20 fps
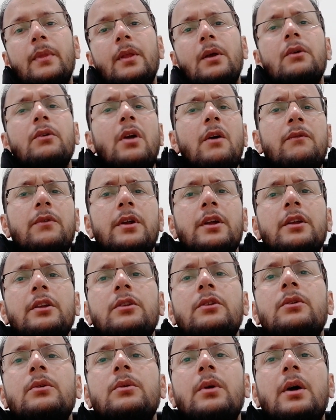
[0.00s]
referring
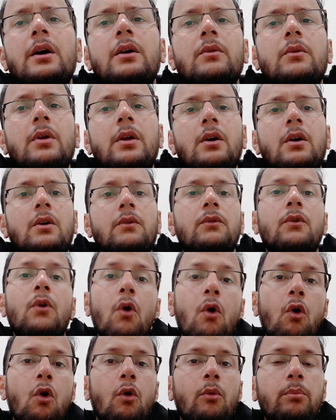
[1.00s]
to a ray of
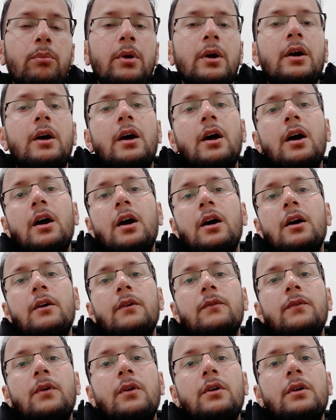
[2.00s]
hope
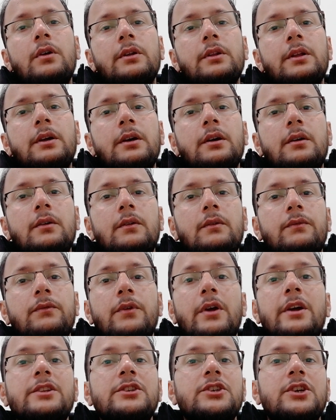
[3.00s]
for the
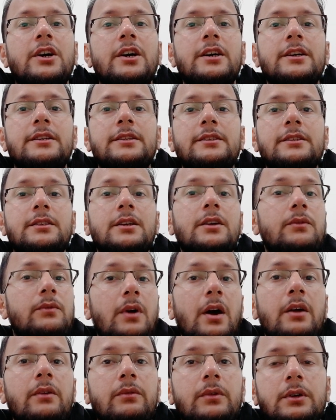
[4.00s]
franchise
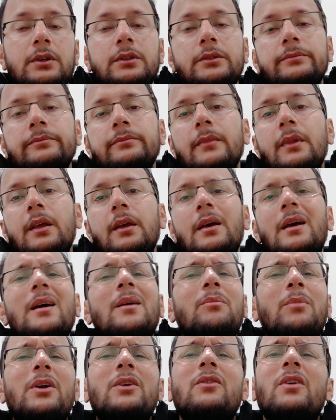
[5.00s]
survival.
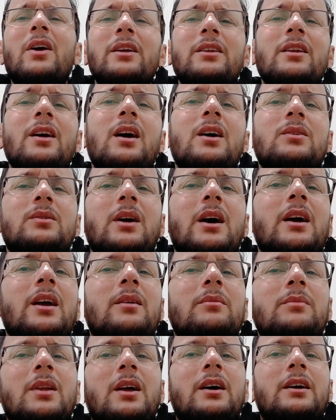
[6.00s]
But right now, I
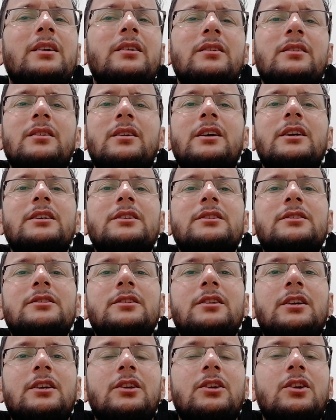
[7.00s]
am like, it's
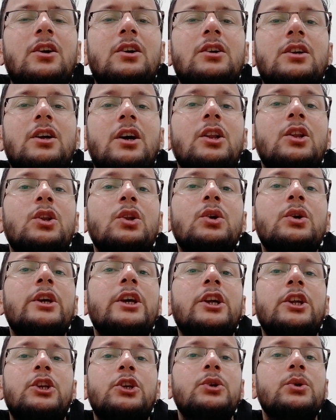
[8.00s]
not
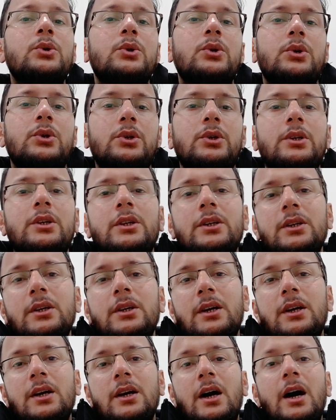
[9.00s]
looking too good.
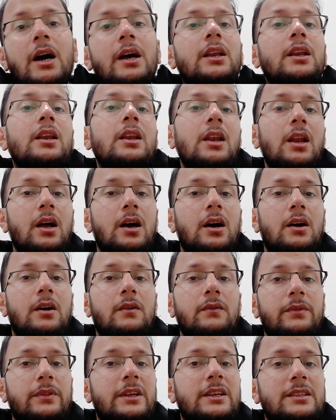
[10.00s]
I
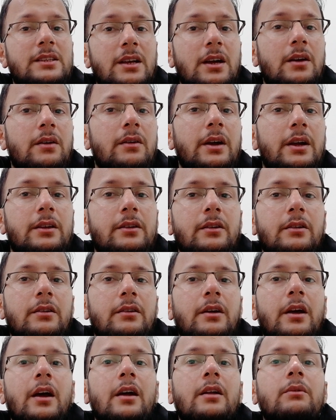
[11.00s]
love this character
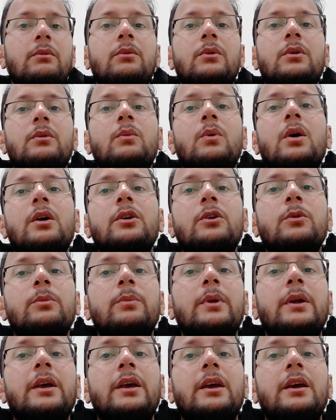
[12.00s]
and would want to
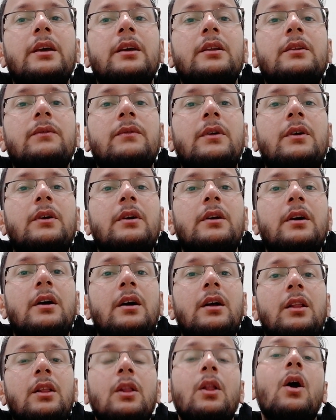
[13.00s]
play it for
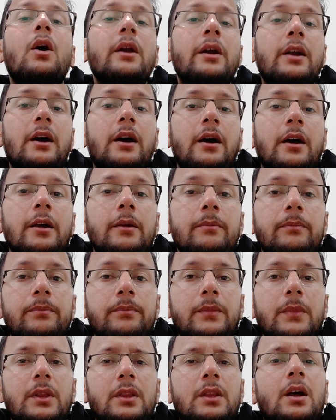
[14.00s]
a long time,
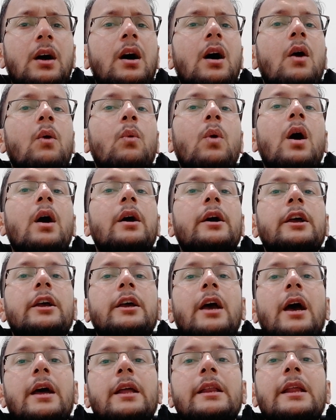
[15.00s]
the Hawaii
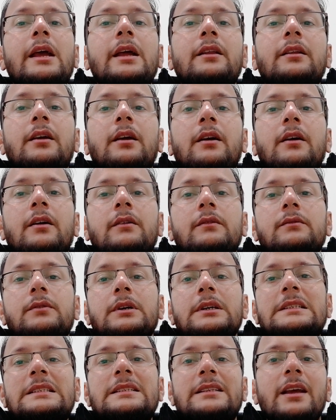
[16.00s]
native
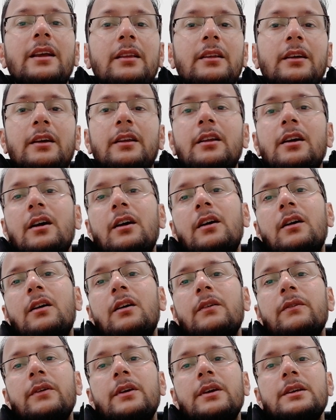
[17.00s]
stated
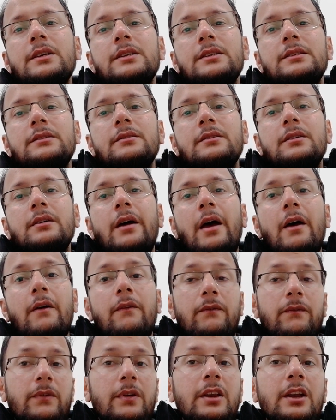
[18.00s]
of his
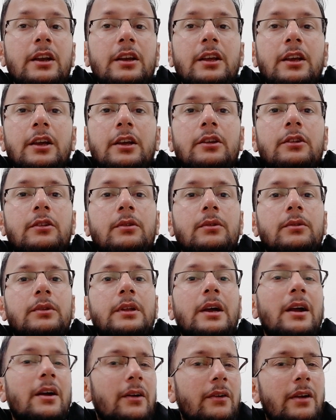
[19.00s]
affinity to
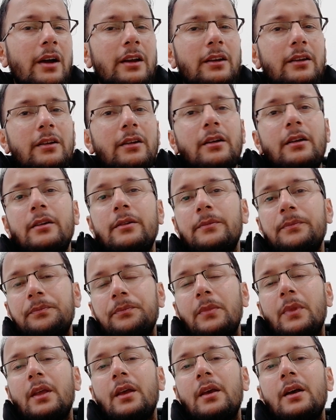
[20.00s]
the character.
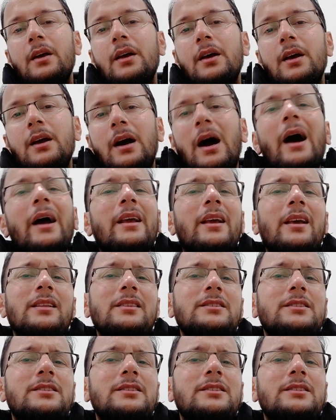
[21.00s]
I can